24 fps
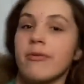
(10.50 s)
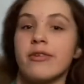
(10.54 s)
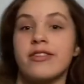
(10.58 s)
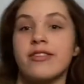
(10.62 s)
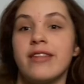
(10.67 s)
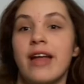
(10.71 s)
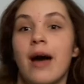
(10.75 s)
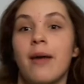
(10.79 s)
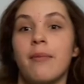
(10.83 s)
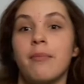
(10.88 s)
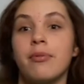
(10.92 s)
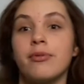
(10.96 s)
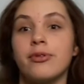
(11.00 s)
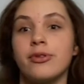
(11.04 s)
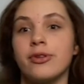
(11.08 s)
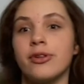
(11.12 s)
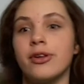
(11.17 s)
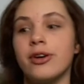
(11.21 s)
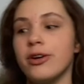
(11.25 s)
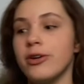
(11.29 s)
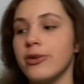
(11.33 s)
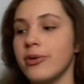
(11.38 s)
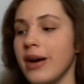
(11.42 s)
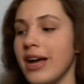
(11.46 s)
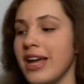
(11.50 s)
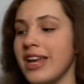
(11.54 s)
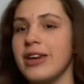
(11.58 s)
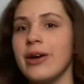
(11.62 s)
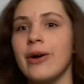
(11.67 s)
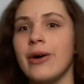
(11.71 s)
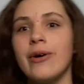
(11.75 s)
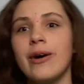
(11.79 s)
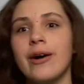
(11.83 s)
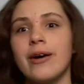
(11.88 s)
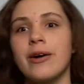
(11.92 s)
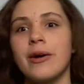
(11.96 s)
is now blue and
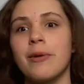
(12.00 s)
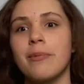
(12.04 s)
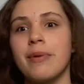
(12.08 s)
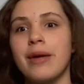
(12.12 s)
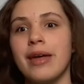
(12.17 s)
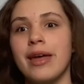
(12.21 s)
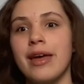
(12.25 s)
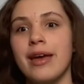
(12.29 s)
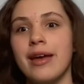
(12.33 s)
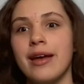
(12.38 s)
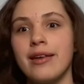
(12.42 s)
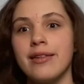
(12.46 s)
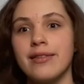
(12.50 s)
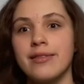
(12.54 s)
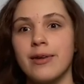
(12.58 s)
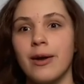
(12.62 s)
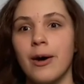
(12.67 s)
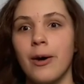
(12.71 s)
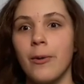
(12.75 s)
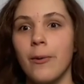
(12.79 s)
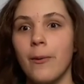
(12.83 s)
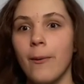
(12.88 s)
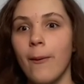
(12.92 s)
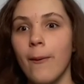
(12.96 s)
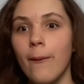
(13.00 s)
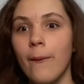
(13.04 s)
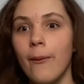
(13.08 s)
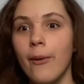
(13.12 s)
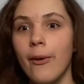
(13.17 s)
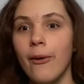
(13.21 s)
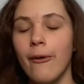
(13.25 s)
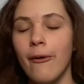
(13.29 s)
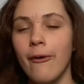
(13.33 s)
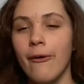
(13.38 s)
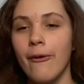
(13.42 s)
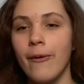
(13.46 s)
no longer pink, so
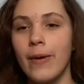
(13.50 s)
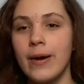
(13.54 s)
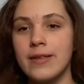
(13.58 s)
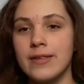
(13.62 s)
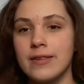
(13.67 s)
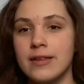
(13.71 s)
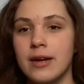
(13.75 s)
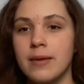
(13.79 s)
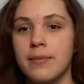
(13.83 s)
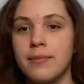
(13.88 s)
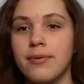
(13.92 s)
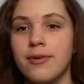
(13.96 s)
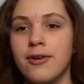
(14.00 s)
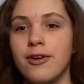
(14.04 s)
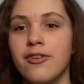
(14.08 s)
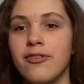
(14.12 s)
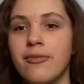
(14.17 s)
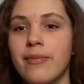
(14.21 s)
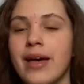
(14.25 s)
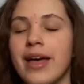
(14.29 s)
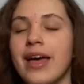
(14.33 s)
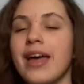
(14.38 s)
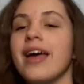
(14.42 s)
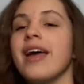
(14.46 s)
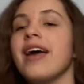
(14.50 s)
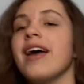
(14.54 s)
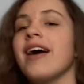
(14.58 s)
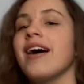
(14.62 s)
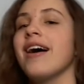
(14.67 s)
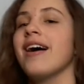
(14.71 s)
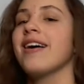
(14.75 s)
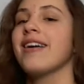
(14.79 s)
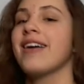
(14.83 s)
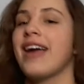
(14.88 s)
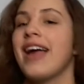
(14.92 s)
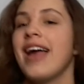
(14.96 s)
woohoo, it's an improvement.
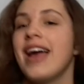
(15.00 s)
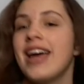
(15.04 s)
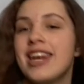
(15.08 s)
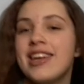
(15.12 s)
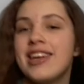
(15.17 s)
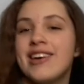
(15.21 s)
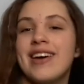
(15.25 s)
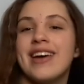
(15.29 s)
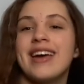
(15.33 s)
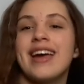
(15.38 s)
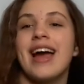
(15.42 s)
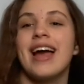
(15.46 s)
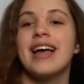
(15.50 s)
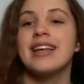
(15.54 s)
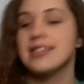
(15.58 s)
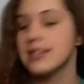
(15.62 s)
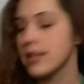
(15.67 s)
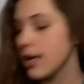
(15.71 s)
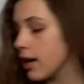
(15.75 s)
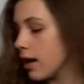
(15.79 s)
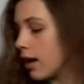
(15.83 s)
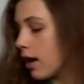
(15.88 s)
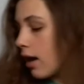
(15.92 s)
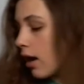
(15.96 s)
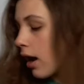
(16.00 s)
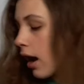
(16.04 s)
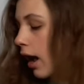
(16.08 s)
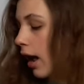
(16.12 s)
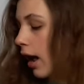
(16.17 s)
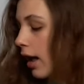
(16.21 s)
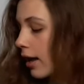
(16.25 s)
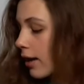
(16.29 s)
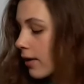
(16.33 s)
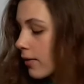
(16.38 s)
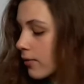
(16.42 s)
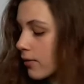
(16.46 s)
Okay, anyway guys,
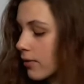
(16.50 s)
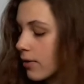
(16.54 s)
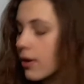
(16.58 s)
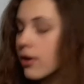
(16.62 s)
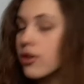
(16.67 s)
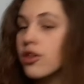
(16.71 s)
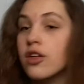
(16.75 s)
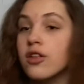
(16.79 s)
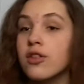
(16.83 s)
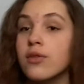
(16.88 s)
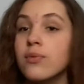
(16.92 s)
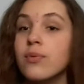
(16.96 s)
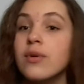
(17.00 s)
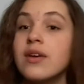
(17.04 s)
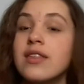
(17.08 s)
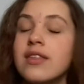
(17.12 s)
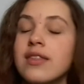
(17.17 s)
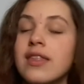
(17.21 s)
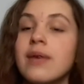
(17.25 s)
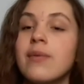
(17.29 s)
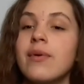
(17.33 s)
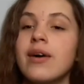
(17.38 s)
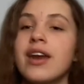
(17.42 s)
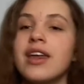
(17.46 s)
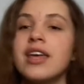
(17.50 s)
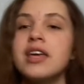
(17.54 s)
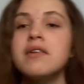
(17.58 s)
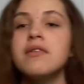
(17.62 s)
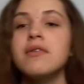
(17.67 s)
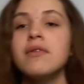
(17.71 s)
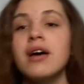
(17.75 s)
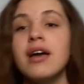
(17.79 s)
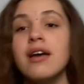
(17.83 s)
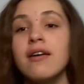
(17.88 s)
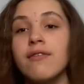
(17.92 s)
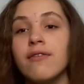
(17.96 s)
I just recently won a
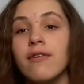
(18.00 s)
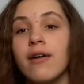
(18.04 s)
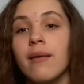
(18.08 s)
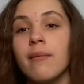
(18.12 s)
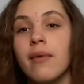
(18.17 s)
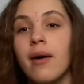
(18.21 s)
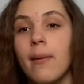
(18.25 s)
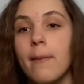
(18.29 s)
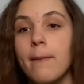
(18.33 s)
giveaway from